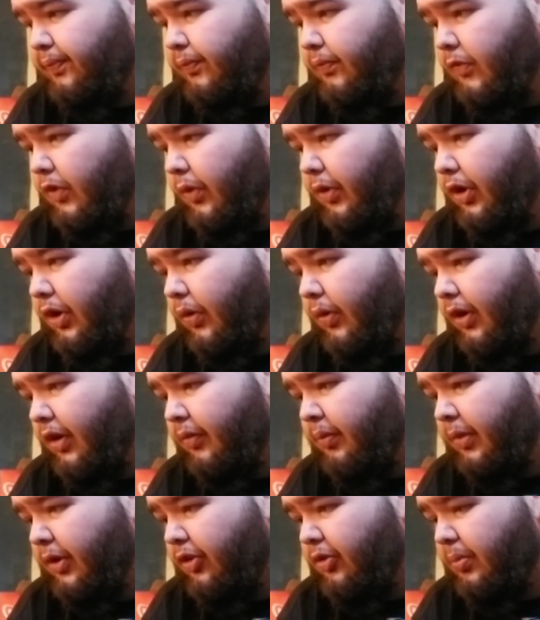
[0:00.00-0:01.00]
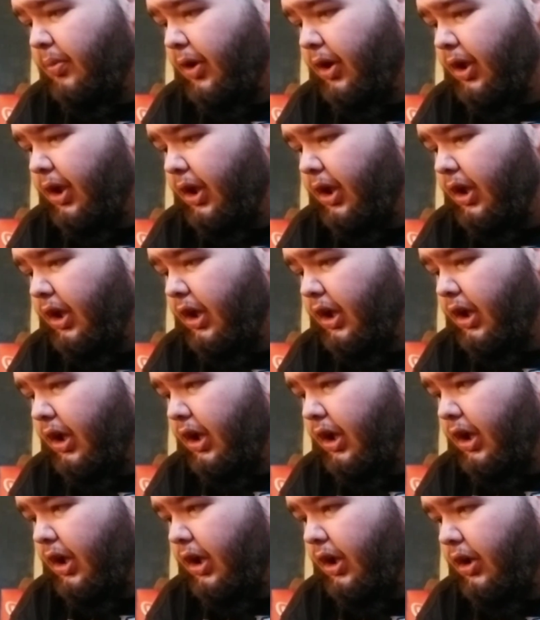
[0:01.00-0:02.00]
when you don't have much money
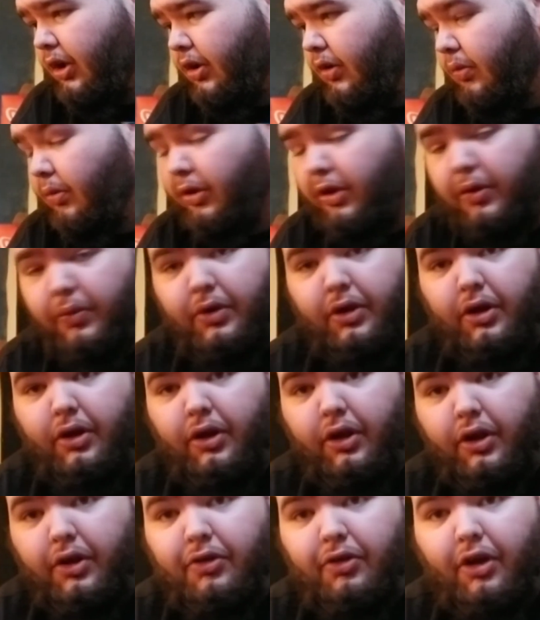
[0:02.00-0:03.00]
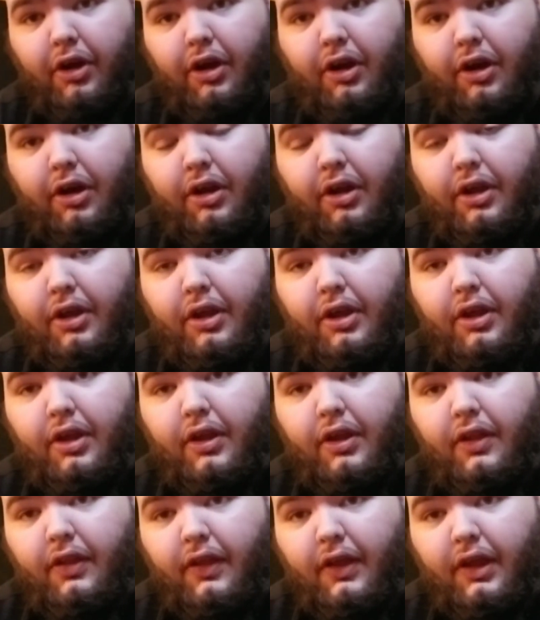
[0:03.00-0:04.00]
and you really want a guitar,
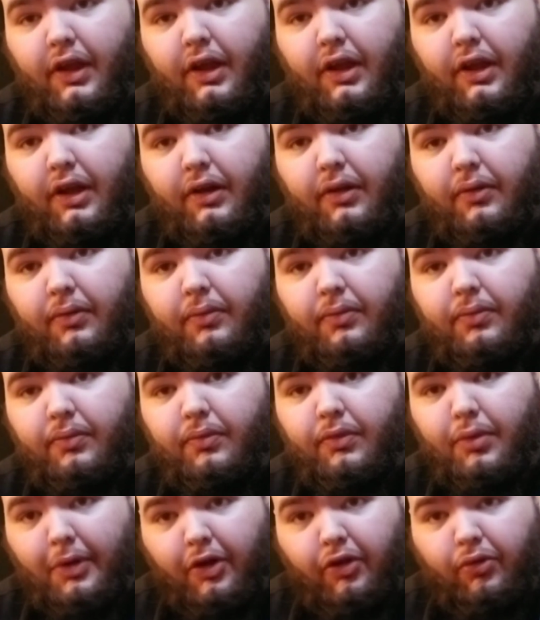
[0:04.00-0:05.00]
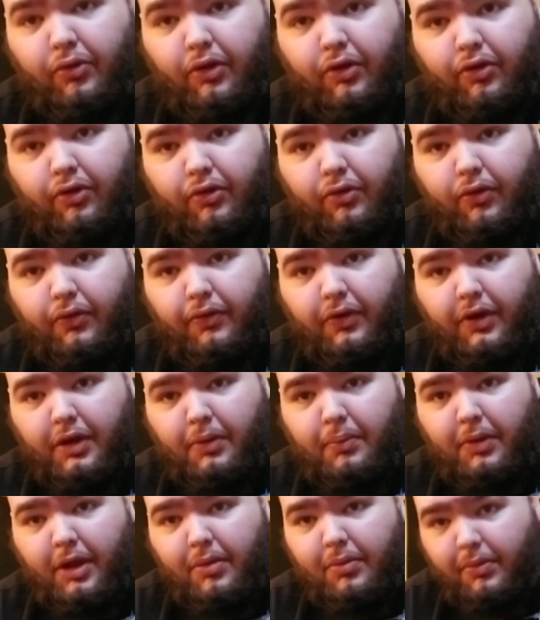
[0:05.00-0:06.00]
then you might as well just do a fucking
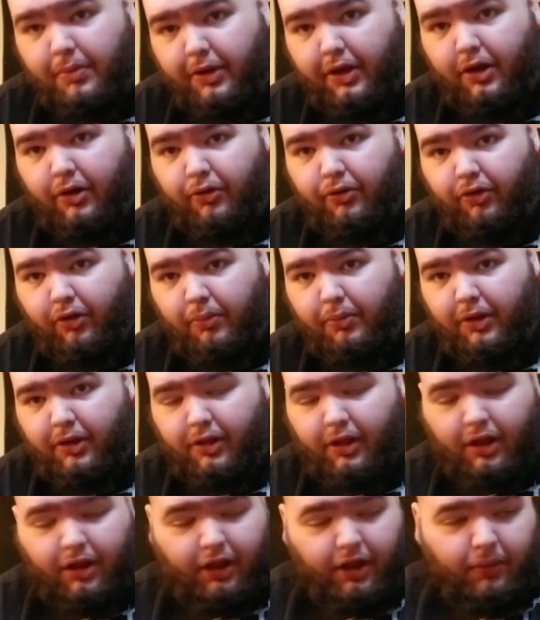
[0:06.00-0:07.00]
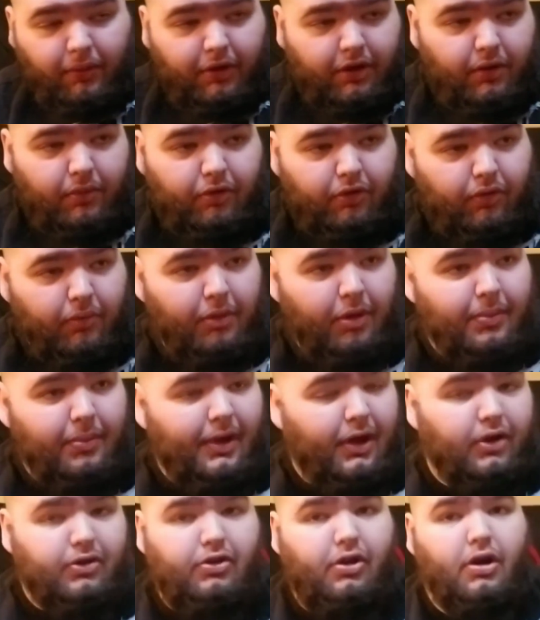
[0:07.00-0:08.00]
payment plan or something like that, like what you do maybe at
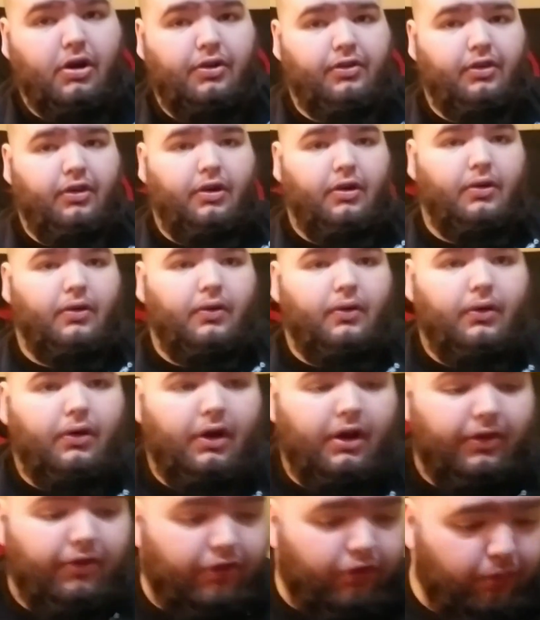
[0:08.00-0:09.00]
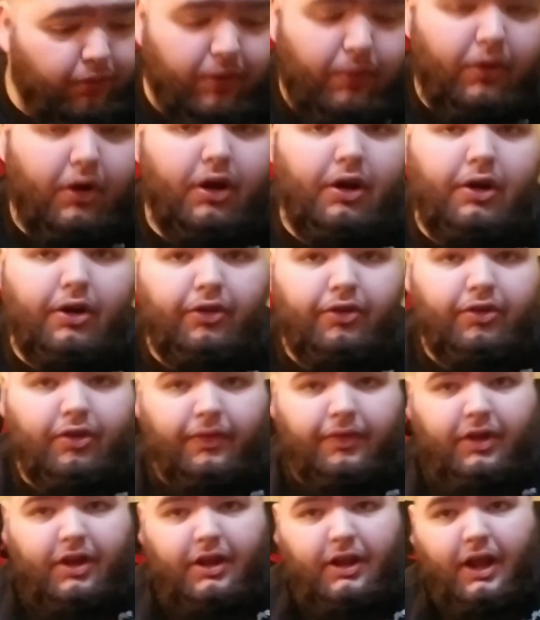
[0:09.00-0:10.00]
Guitar Center or on Sweetwater or stuff
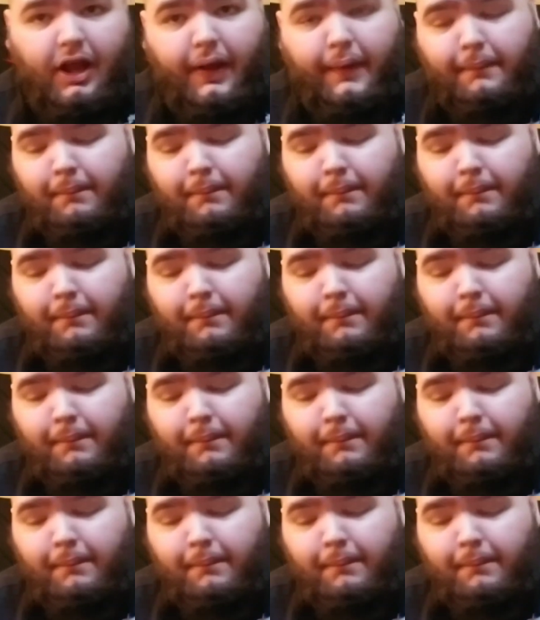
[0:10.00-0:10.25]
like that.